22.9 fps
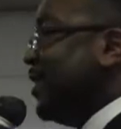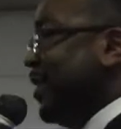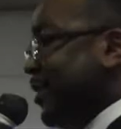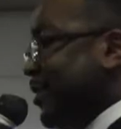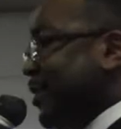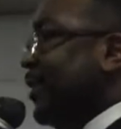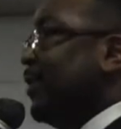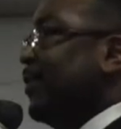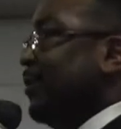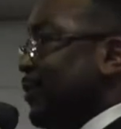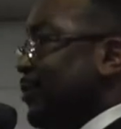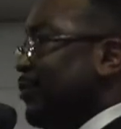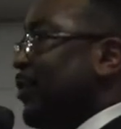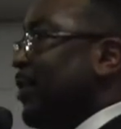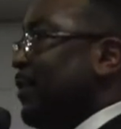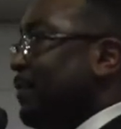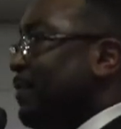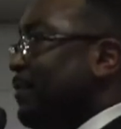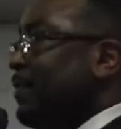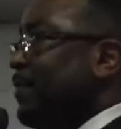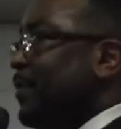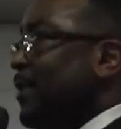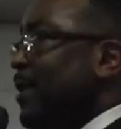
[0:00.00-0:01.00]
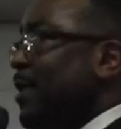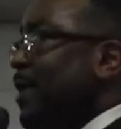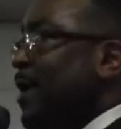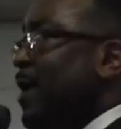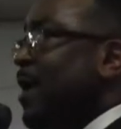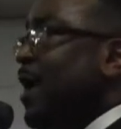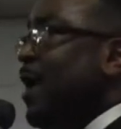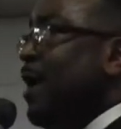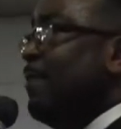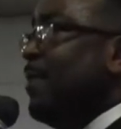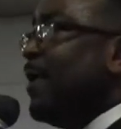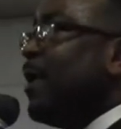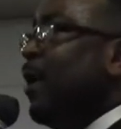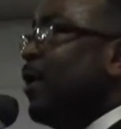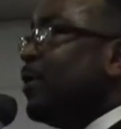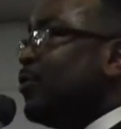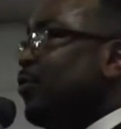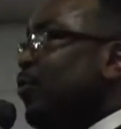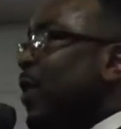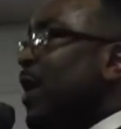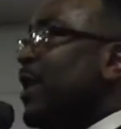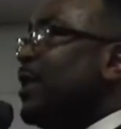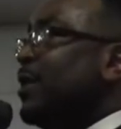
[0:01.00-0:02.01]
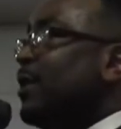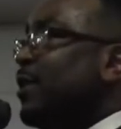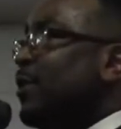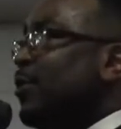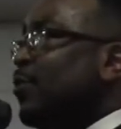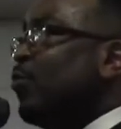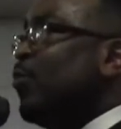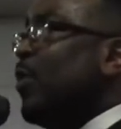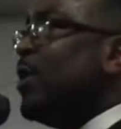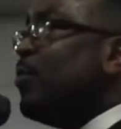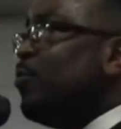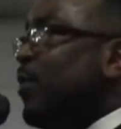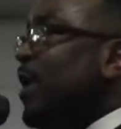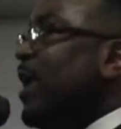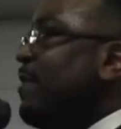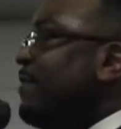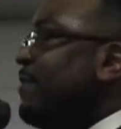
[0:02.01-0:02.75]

and the children. Because what, what